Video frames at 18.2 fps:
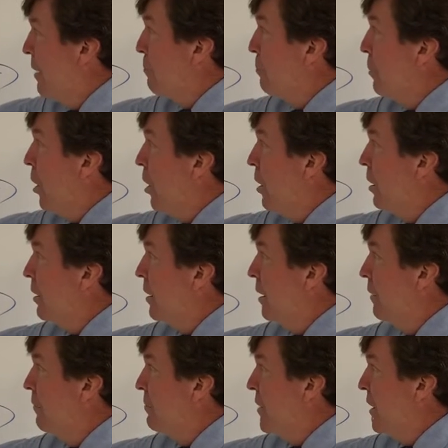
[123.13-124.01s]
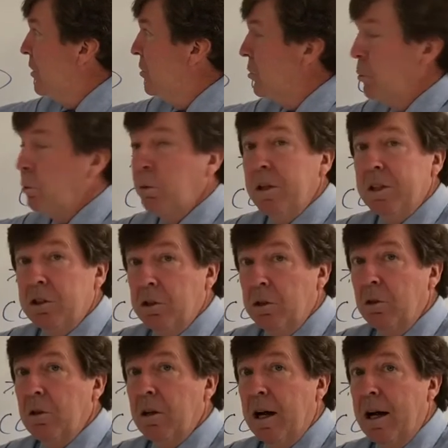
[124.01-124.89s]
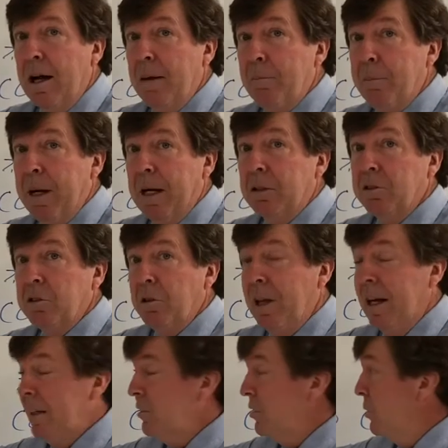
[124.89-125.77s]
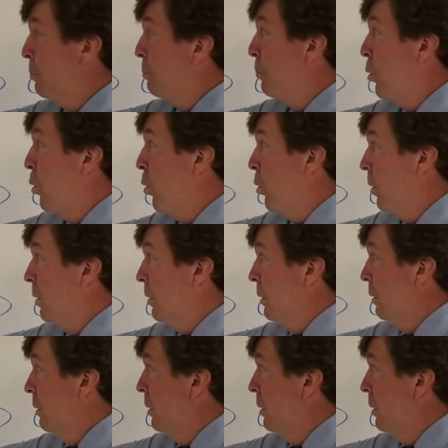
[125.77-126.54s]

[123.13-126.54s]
part of this original compound, so that's important.